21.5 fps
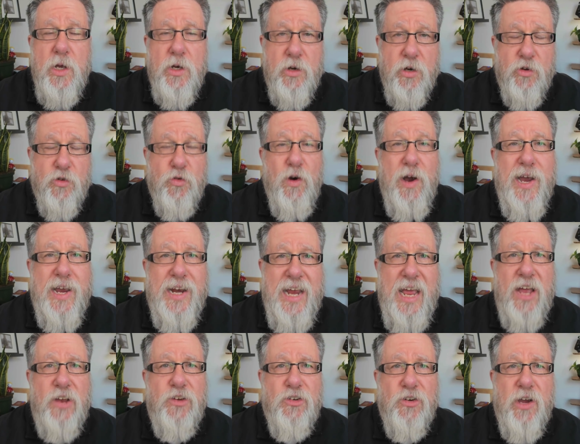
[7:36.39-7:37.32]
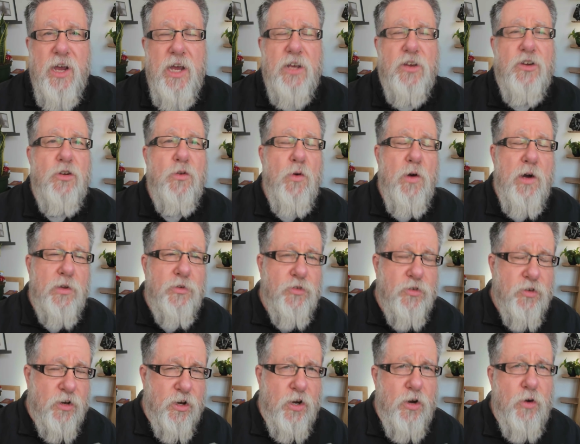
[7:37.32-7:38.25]
to try and educate you on
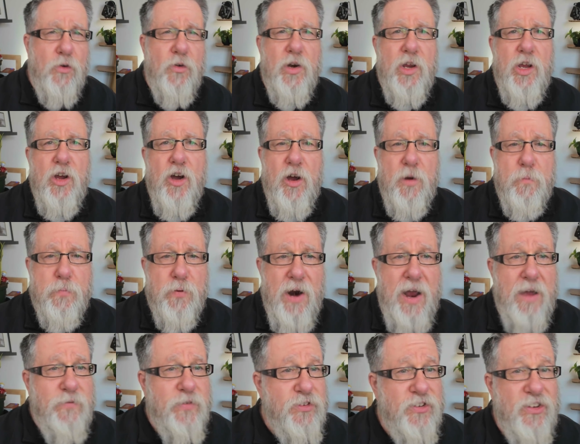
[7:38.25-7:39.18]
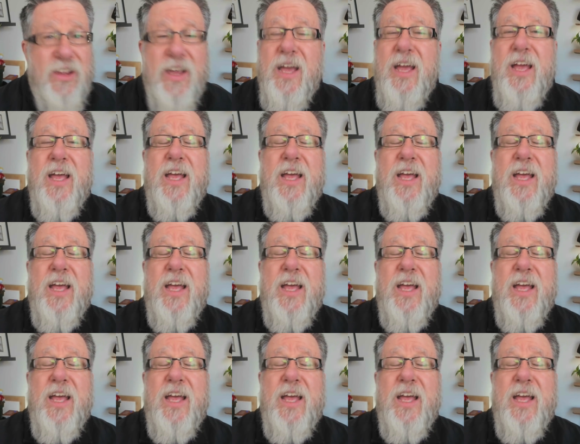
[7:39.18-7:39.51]
security, on privacy,